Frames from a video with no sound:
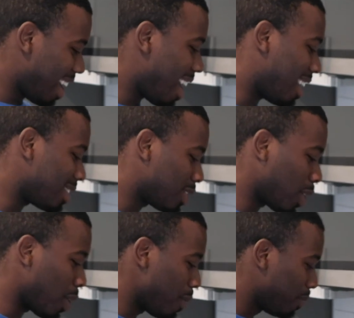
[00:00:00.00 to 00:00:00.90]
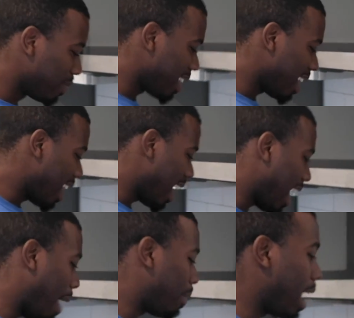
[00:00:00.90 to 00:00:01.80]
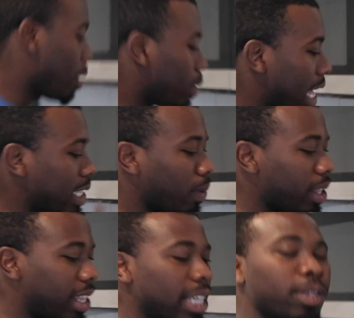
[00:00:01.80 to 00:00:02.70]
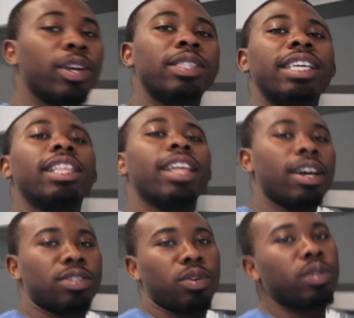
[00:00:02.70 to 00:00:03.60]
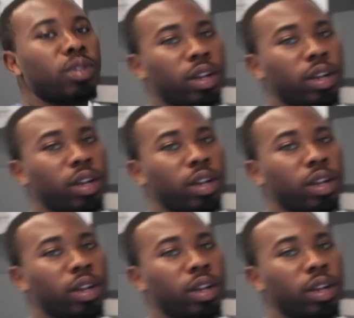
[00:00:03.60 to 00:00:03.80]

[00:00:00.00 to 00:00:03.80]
So, but I know that's what they're saying. Those